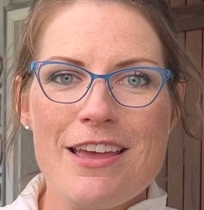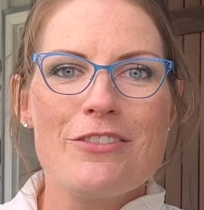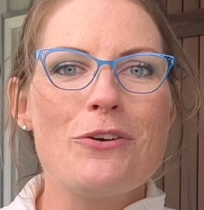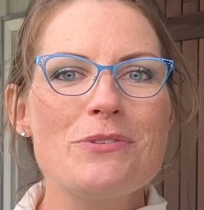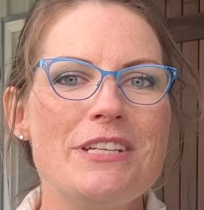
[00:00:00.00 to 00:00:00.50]

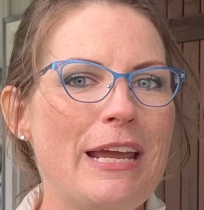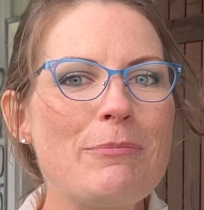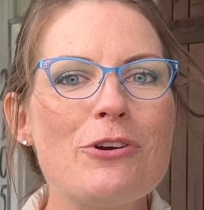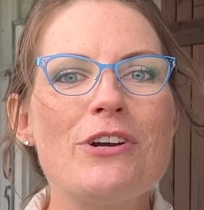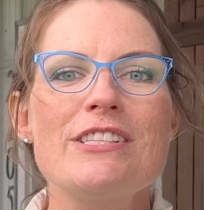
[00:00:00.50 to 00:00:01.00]
Those
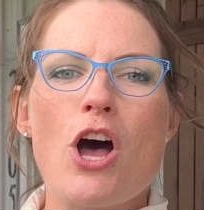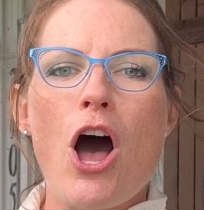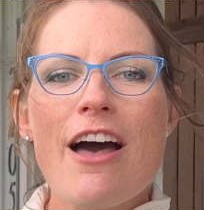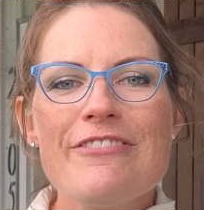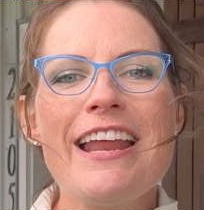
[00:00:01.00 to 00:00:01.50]
neighborhoods
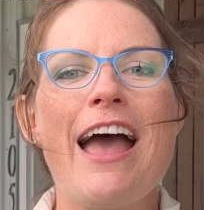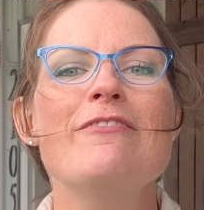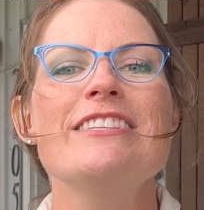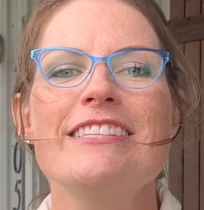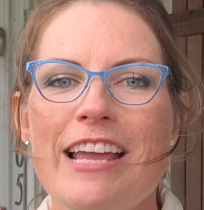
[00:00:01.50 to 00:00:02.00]
often
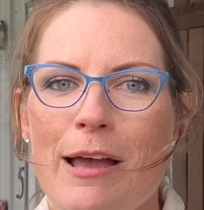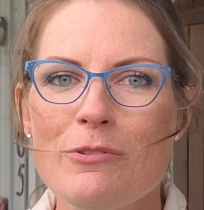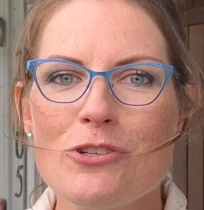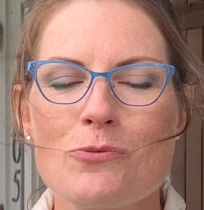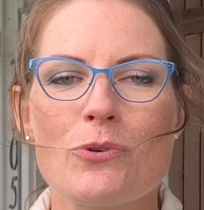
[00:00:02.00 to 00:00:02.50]
have
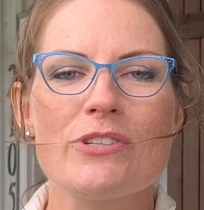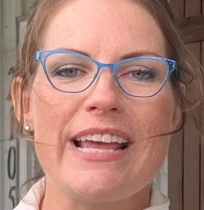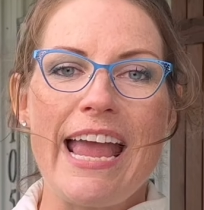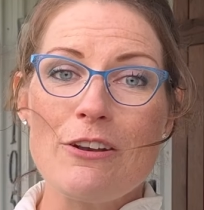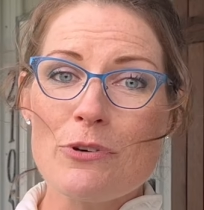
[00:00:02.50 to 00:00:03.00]
established rules
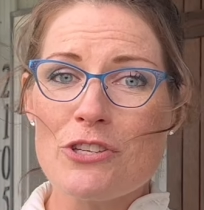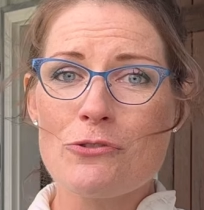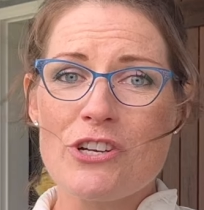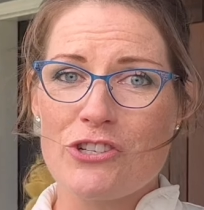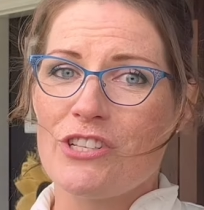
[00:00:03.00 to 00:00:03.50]
and
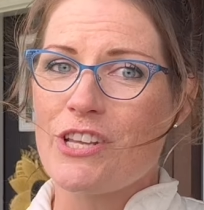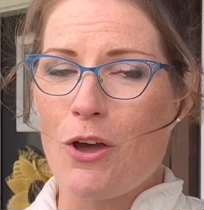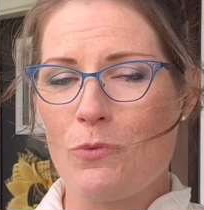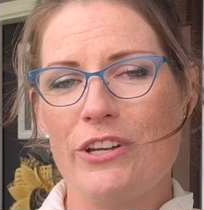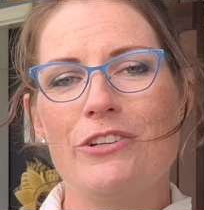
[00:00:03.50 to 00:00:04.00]
restrictions
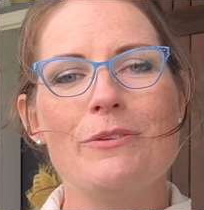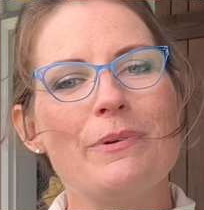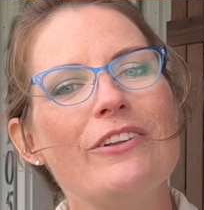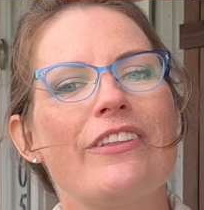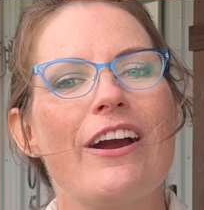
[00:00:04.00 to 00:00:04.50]
on what you can
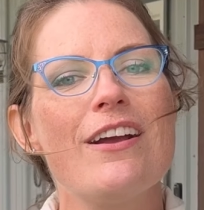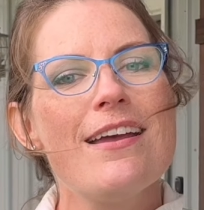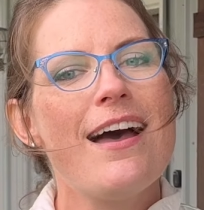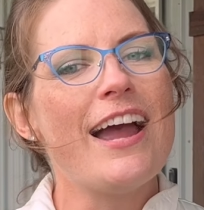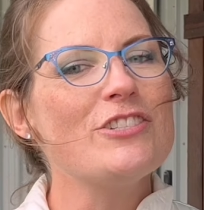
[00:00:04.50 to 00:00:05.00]
build there.
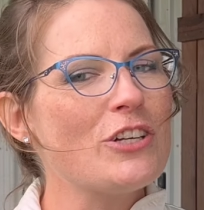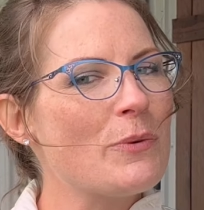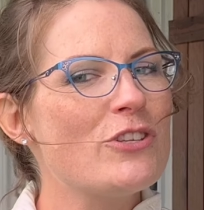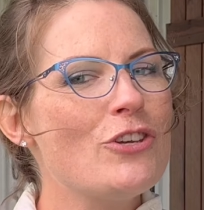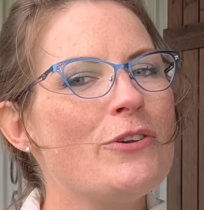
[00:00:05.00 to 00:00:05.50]
I checked
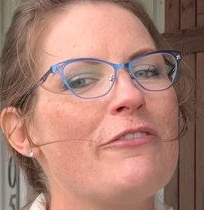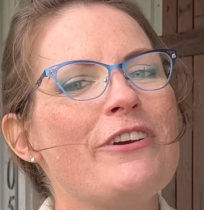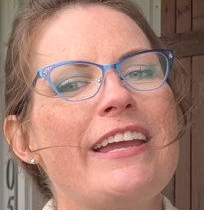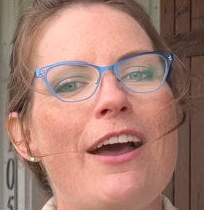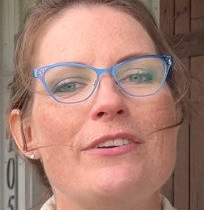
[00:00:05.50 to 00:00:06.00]
with 2
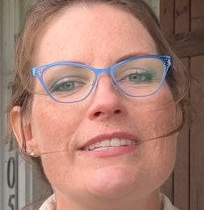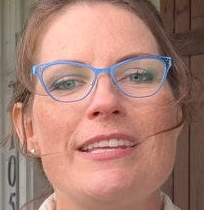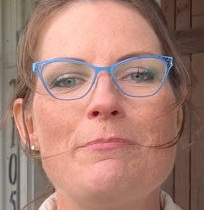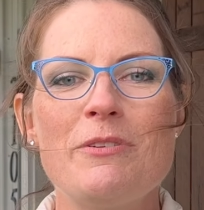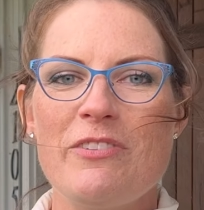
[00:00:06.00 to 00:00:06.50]
different county
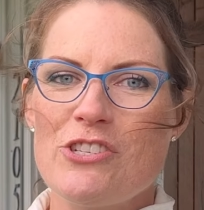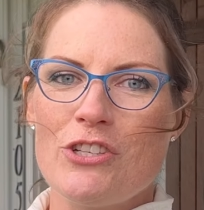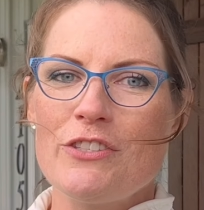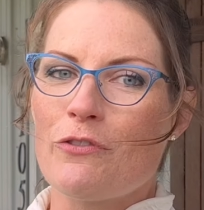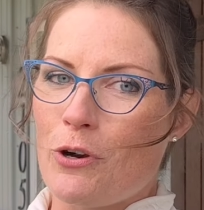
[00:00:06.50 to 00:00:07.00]

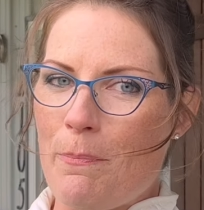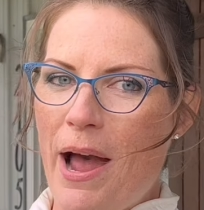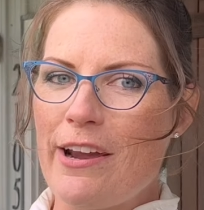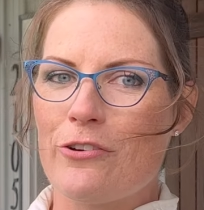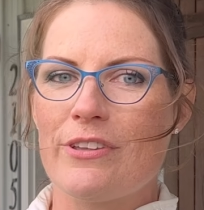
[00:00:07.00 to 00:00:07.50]
subdivisions for a
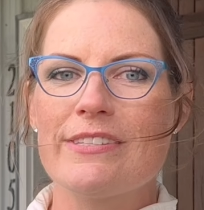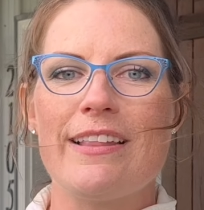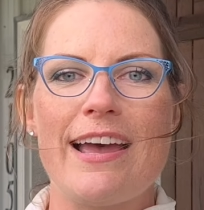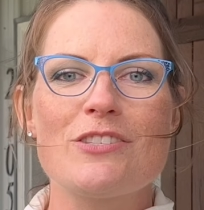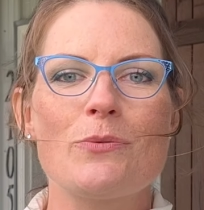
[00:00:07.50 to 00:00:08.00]
buyer this
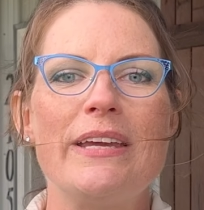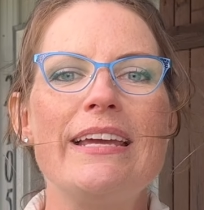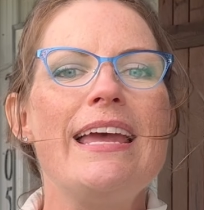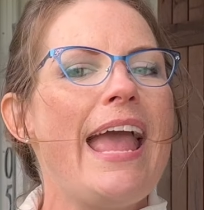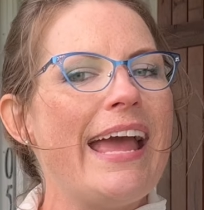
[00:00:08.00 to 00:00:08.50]
last week,
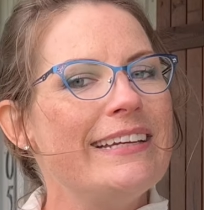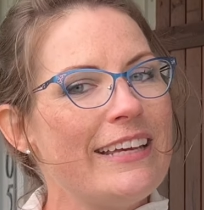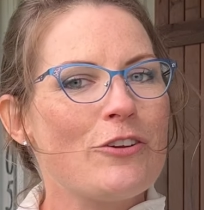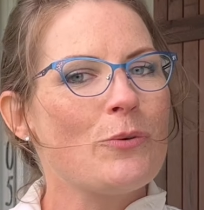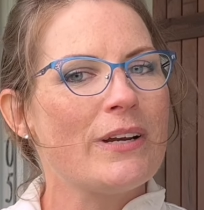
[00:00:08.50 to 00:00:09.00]
and
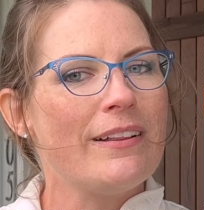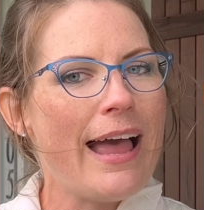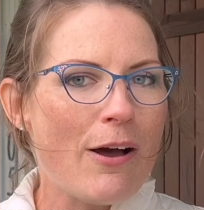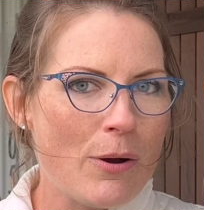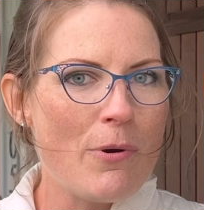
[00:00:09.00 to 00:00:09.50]
neither would
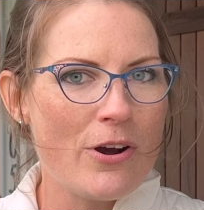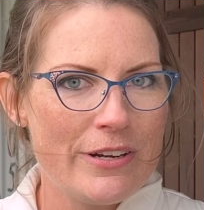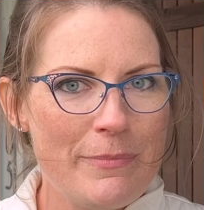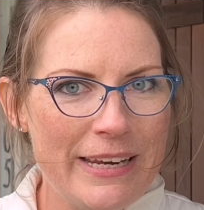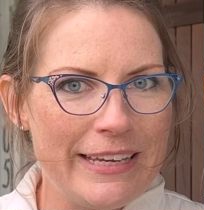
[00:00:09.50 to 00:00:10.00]
allow a
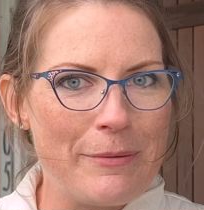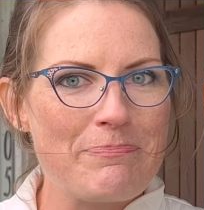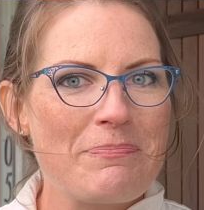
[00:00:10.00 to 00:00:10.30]
barndominium.